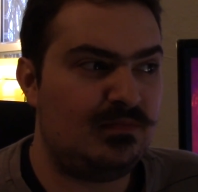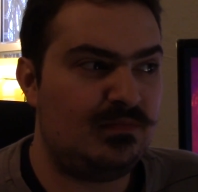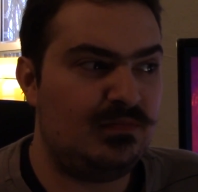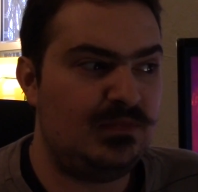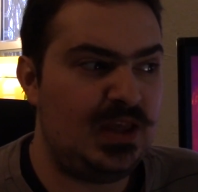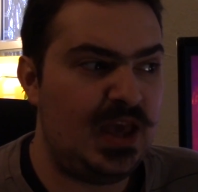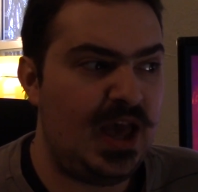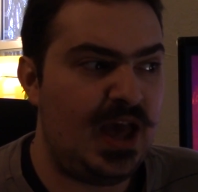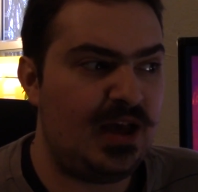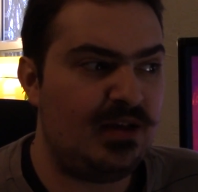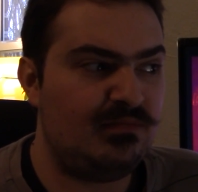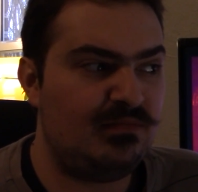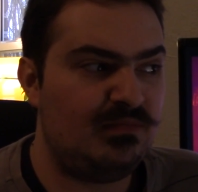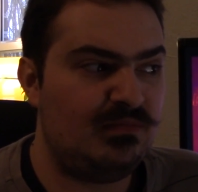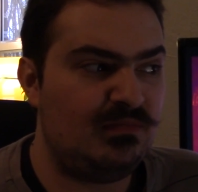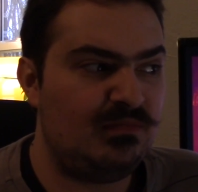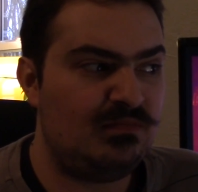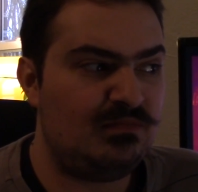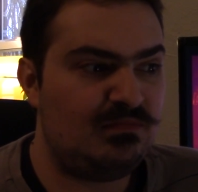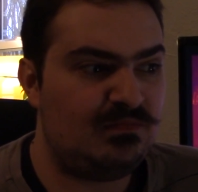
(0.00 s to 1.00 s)
yeah,
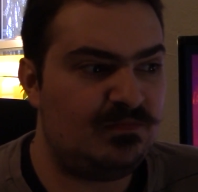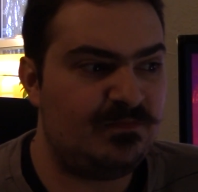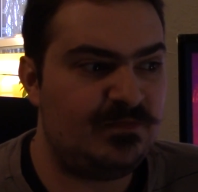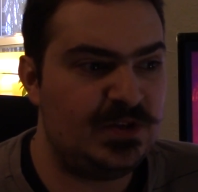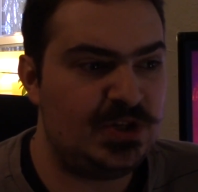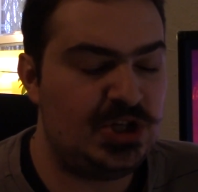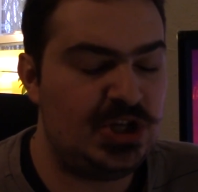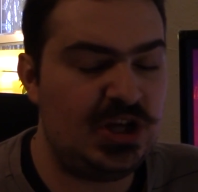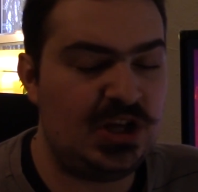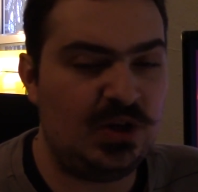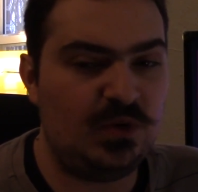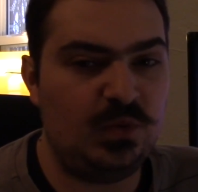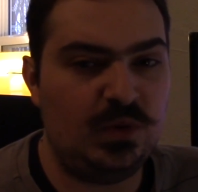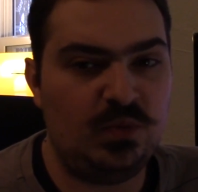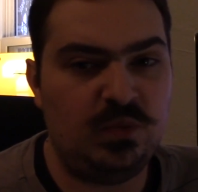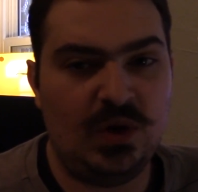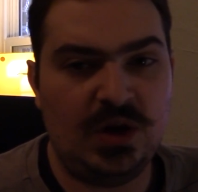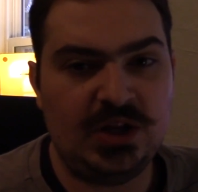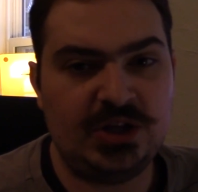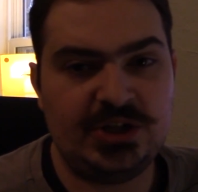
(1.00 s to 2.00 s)
Vegeta would
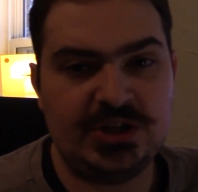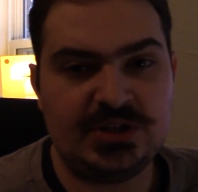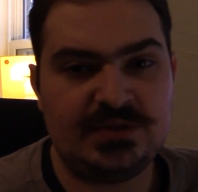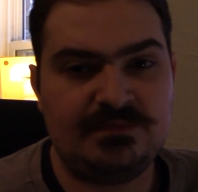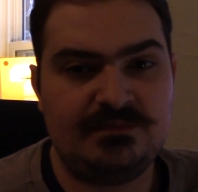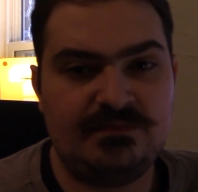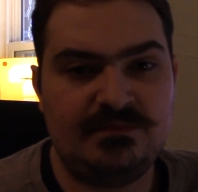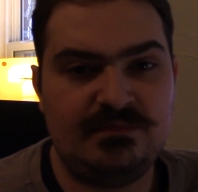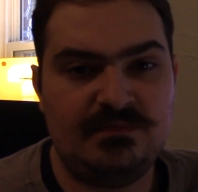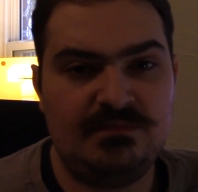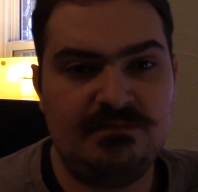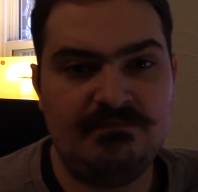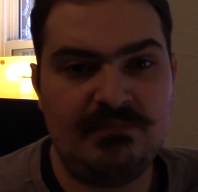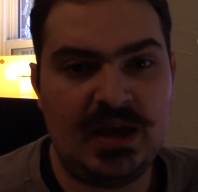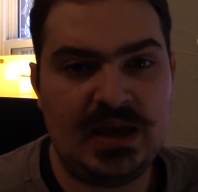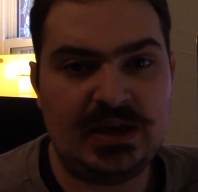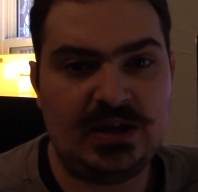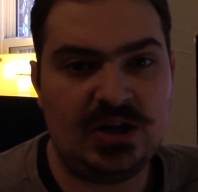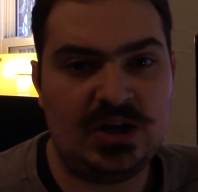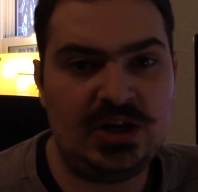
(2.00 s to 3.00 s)
want to just
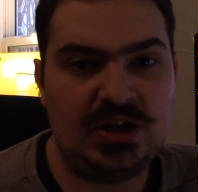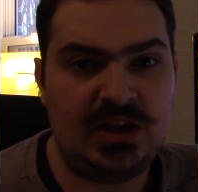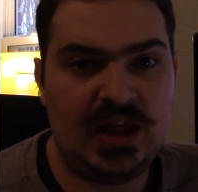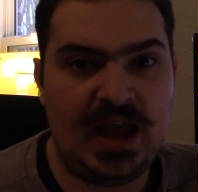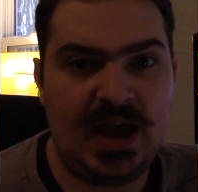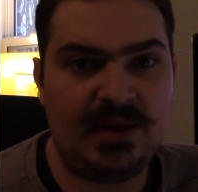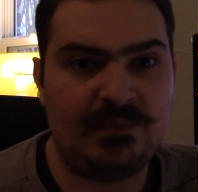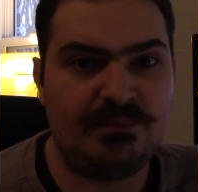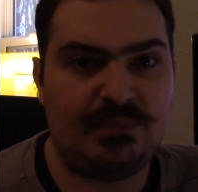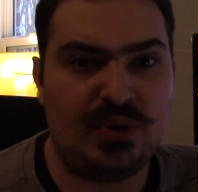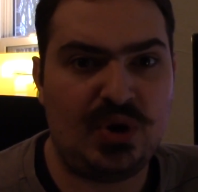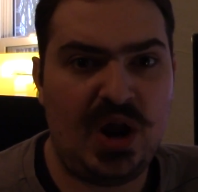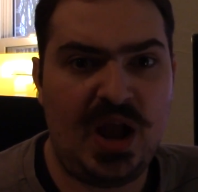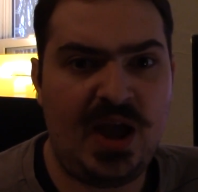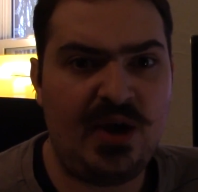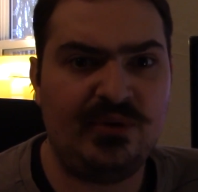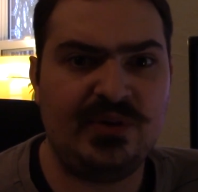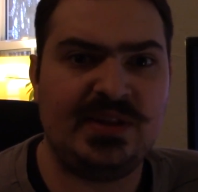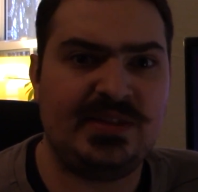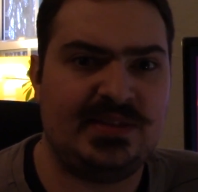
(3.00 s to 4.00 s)
make her dad
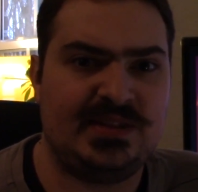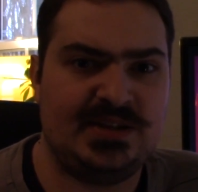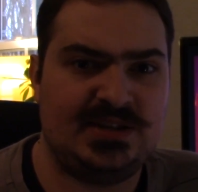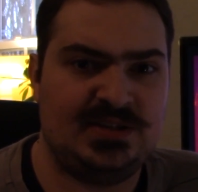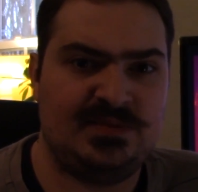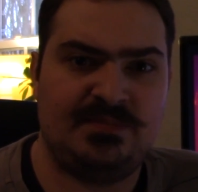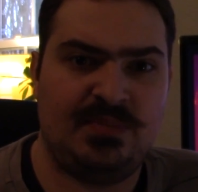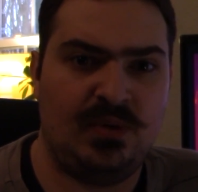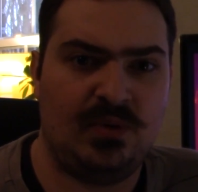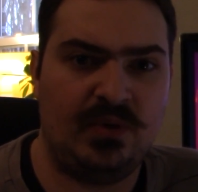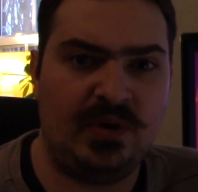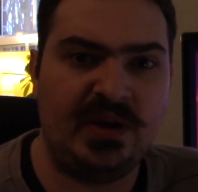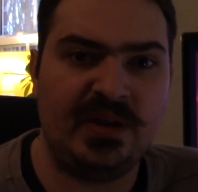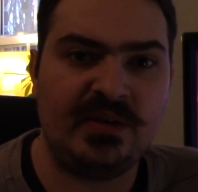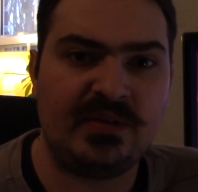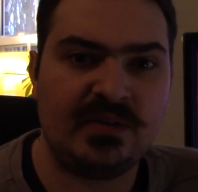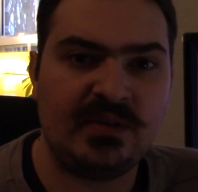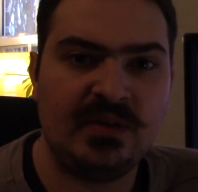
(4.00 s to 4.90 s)
proud at this point.